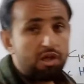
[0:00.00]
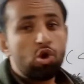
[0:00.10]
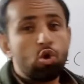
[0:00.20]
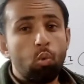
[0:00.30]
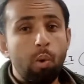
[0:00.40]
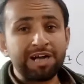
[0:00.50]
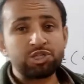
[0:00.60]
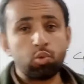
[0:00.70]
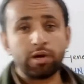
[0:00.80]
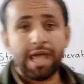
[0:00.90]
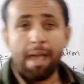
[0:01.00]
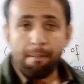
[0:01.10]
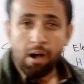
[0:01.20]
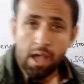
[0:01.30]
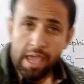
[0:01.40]
What would
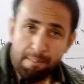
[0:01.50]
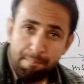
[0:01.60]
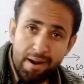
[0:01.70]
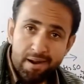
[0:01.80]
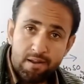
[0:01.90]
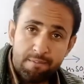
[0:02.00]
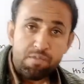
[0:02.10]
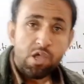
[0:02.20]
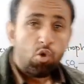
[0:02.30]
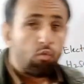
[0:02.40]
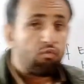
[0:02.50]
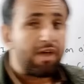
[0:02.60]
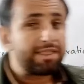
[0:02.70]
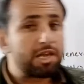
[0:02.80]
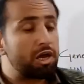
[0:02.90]
ever happen
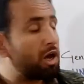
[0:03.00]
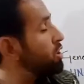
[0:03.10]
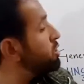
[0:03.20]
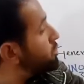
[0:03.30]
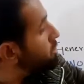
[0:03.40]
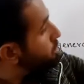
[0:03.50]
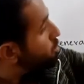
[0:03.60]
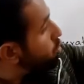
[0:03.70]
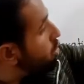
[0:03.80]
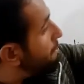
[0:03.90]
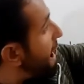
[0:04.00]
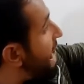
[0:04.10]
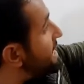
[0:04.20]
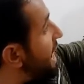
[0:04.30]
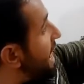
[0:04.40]
when the
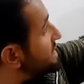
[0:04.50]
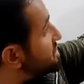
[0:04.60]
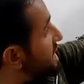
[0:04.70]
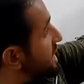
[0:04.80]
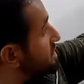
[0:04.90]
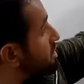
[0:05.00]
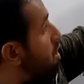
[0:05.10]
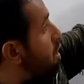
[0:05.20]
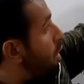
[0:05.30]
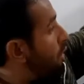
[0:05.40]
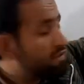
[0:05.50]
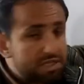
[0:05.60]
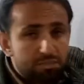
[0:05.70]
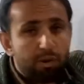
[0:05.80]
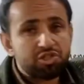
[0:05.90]
nucleophile attacked on
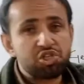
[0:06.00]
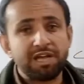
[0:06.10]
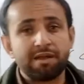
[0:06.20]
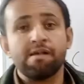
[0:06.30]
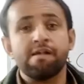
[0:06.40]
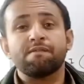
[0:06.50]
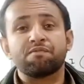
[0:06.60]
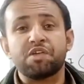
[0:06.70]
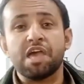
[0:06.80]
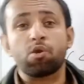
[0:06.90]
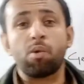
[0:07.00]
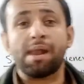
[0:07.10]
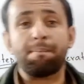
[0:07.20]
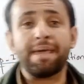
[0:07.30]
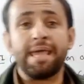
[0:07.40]
this position? There
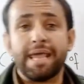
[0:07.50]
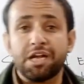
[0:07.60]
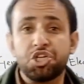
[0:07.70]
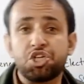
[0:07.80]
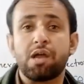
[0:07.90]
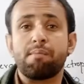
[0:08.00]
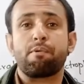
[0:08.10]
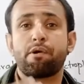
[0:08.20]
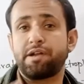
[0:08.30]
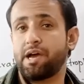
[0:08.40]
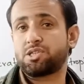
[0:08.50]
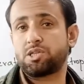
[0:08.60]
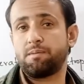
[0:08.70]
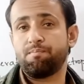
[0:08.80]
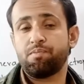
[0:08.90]
will be addition product.